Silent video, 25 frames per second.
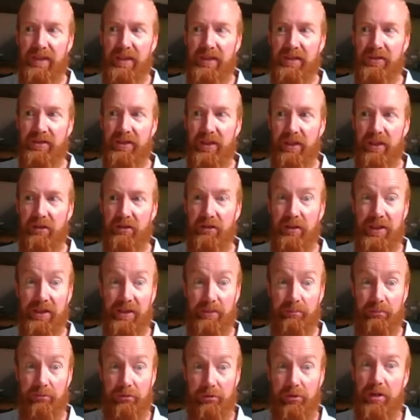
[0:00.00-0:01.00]
So there's
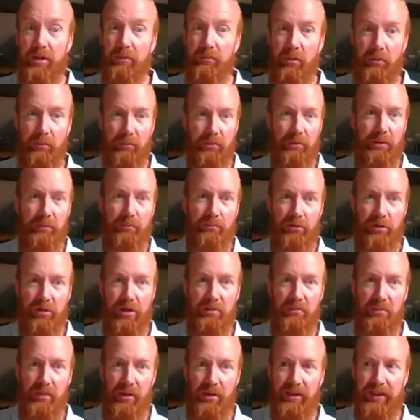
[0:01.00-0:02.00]
what we call a
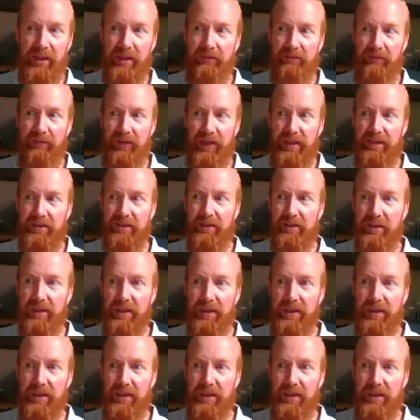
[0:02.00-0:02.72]
product market fit.